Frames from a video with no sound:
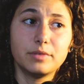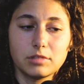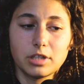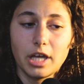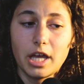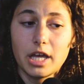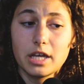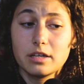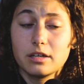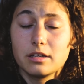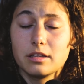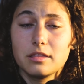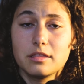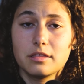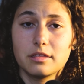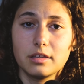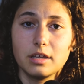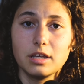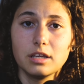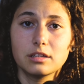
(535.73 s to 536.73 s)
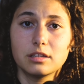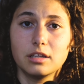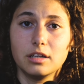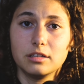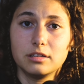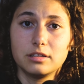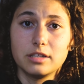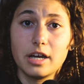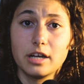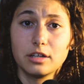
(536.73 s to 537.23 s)
I think
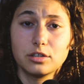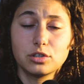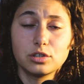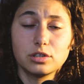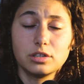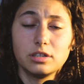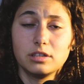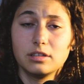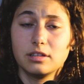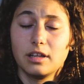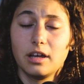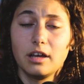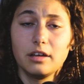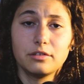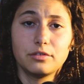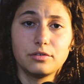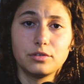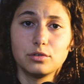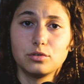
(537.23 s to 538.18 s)
that's actually in life.